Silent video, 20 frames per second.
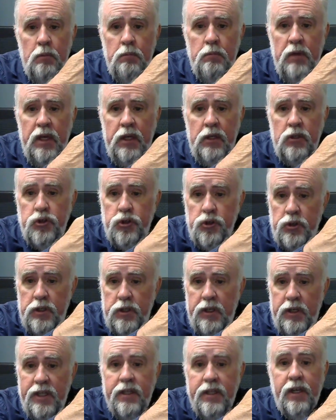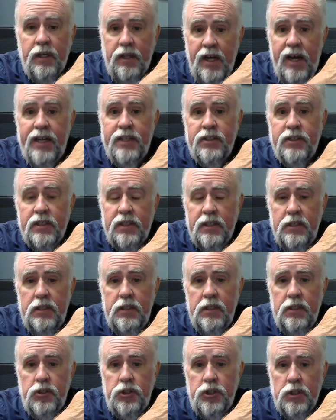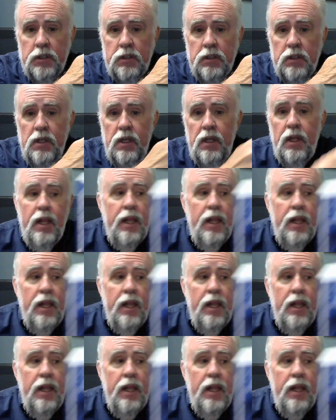Make sure you get the classic edition,